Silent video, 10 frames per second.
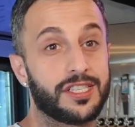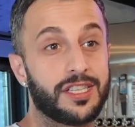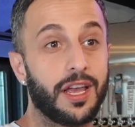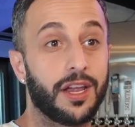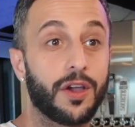
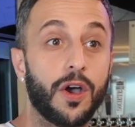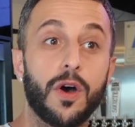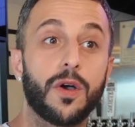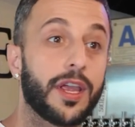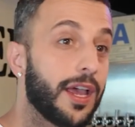just like,
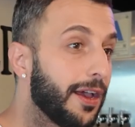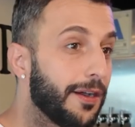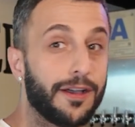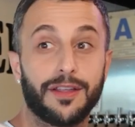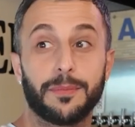oh
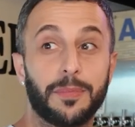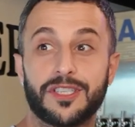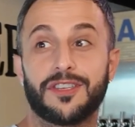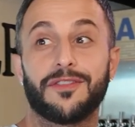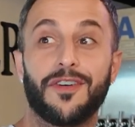yeah,
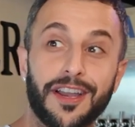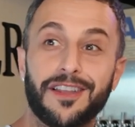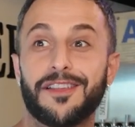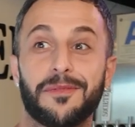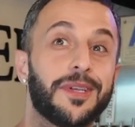pizza,
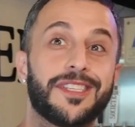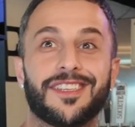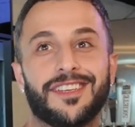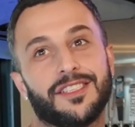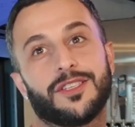finally
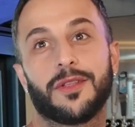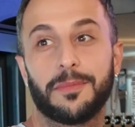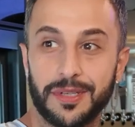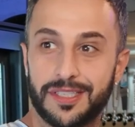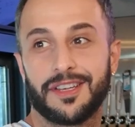pizza. And so
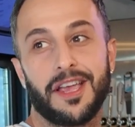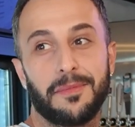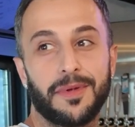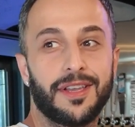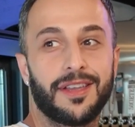the pizza
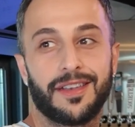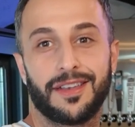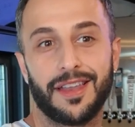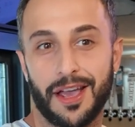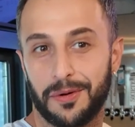came in,
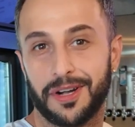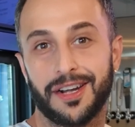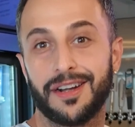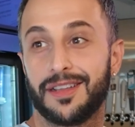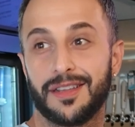and now we're
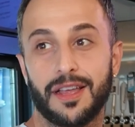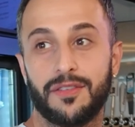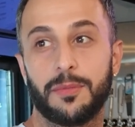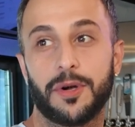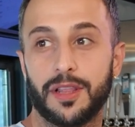here, and
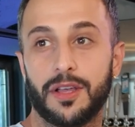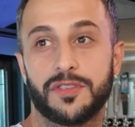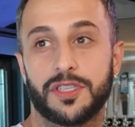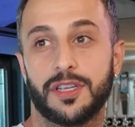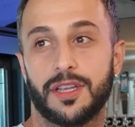everybody
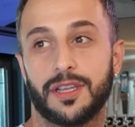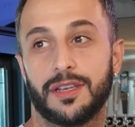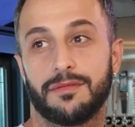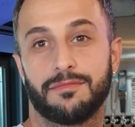loves it. And